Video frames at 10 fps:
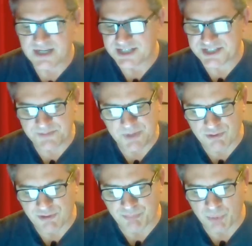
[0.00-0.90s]
a
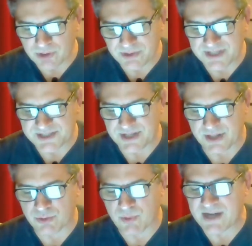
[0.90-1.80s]
smear of brilliance
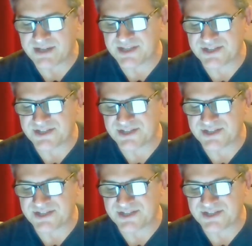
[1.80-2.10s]
that threatened to